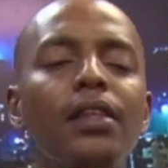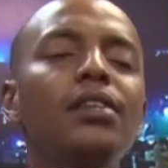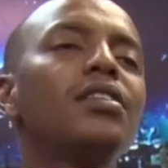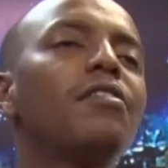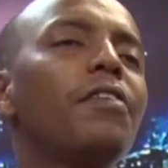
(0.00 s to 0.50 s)

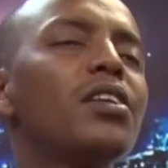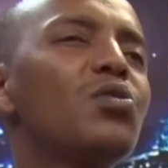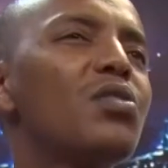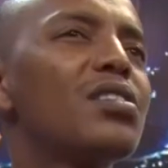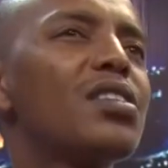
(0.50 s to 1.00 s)
This refers to
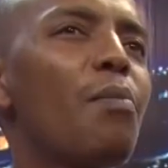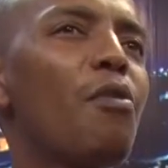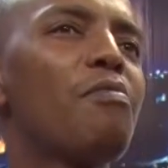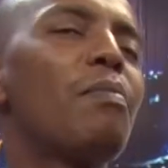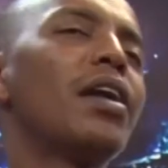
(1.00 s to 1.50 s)
the sum
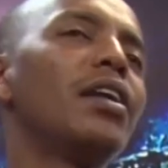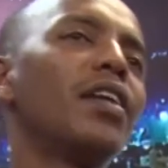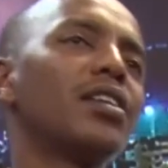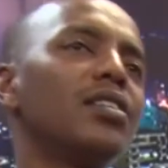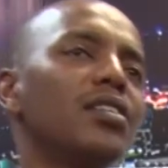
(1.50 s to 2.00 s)
of money
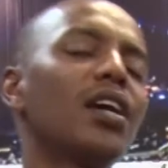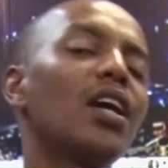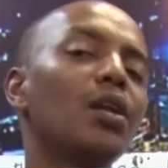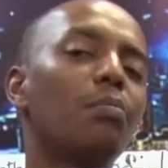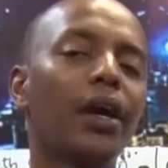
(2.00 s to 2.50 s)
that is
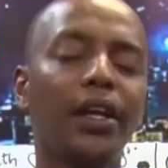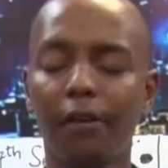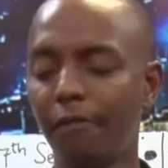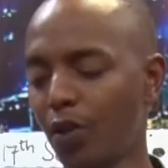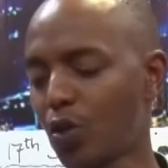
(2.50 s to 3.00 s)
held by
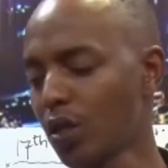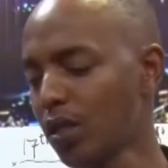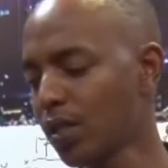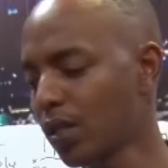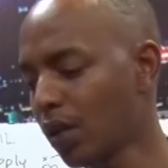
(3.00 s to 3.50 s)
individuals.